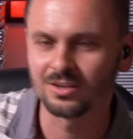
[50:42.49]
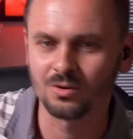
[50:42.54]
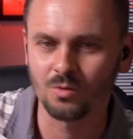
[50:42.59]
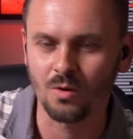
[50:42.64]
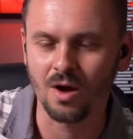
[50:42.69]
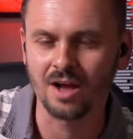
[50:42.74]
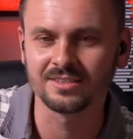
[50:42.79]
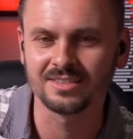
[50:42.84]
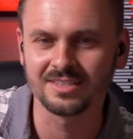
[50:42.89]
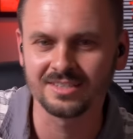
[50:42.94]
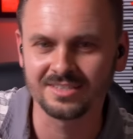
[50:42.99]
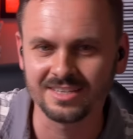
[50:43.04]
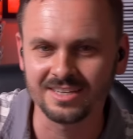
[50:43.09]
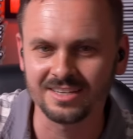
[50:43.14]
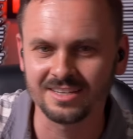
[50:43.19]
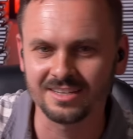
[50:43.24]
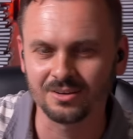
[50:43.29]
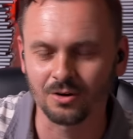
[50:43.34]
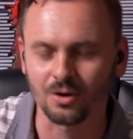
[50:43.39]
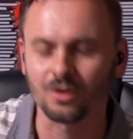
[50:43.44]

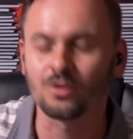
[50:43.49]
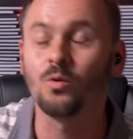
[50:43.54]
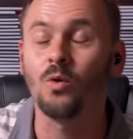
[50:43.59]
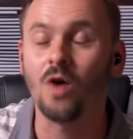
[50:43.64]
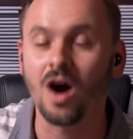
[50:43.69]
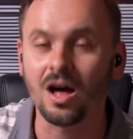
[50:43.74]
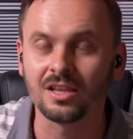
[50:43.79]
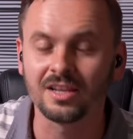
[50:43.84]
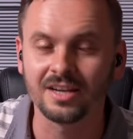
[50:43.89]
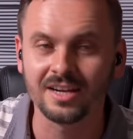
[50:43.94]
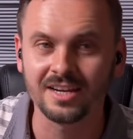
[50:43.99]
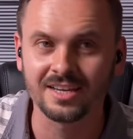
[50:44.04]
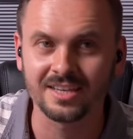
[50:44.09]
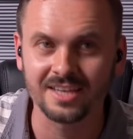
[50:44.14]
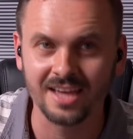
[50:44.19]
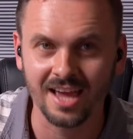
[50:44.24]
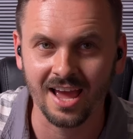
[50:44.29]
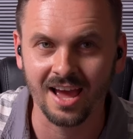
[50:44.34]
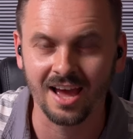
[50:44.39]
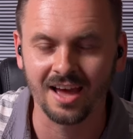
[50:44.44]
quantity or quality
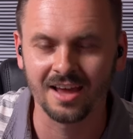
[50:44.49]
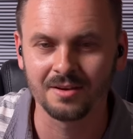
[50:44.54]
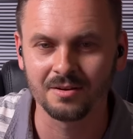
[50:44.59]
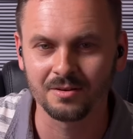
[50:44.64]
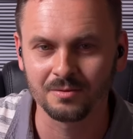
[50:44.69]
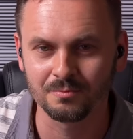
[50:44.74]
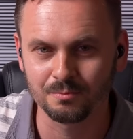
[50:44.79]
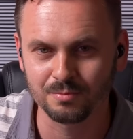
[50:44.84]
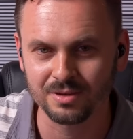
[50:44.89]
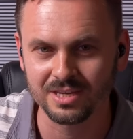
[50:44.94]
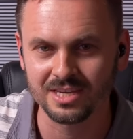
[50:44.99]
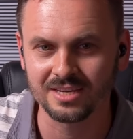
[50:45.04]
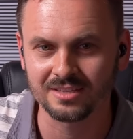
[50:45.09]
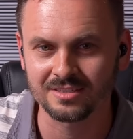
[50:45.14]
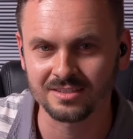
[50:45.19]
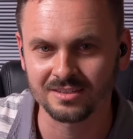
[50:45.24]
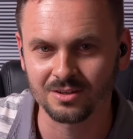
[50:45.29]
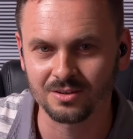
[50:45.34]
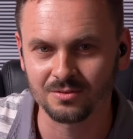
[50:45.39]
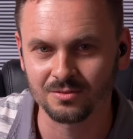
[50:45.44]
can
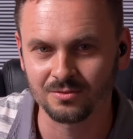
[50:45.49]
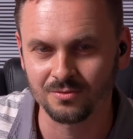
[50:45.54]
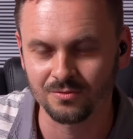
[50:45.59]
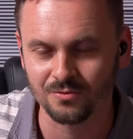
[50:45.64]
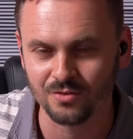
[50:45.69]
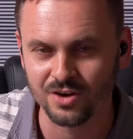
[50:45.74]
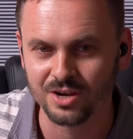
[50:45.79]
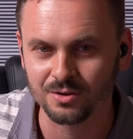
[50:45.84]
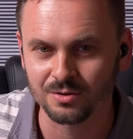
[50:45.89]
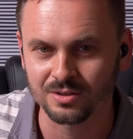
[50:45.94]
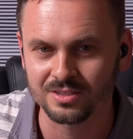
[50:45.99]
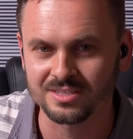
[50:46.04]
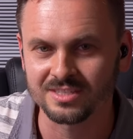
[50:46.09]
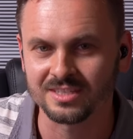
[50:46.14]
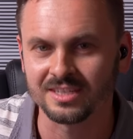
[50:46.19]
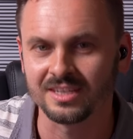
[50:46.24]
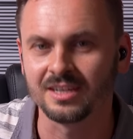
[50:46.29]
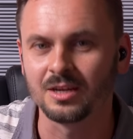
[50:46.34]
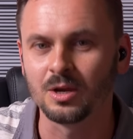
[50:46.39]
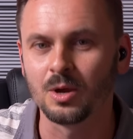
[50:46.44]
beat
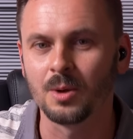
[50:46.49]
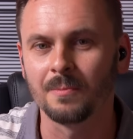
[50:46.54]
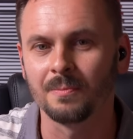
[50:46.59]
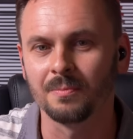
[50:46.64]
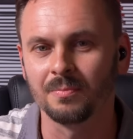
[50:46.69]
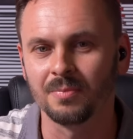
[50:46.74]
frequency,